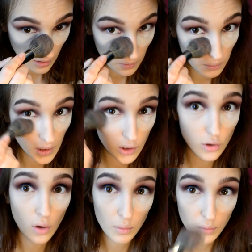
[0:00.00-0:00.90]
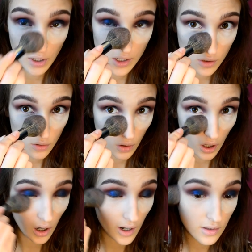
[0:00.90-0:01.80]
But don't press too
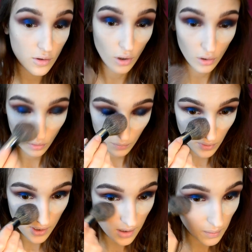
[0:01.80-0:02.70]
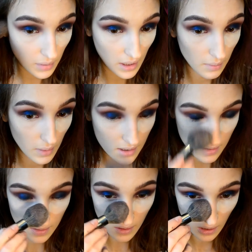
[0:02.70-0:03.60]
hard so you don't press the
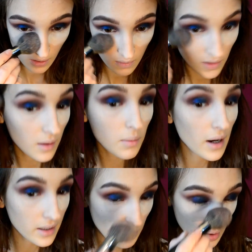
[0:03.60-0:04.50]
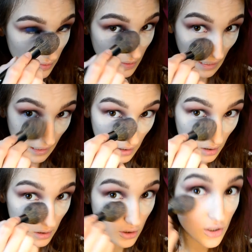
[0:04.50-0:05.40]
pigments that might be
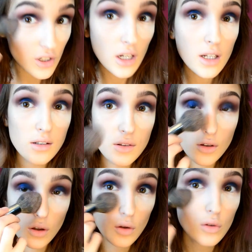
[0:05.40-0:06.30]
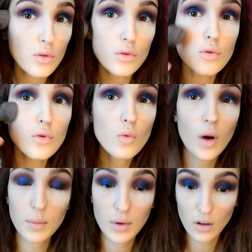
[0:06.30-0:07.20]
there. Just
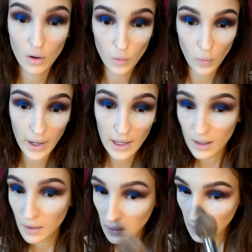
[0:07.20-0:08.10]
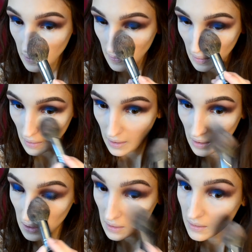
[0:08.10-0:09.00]
swipe it away.
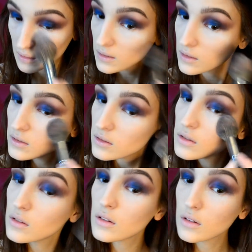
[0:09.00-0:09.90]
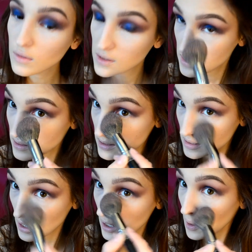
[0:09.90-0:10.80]
And the
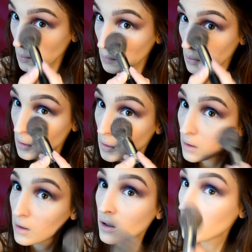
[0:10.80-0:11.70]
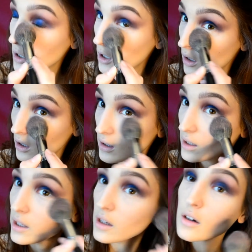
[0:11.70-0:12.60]
same
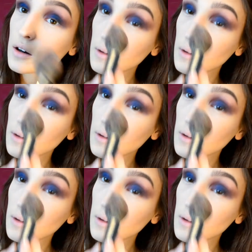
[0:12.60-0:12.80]
here.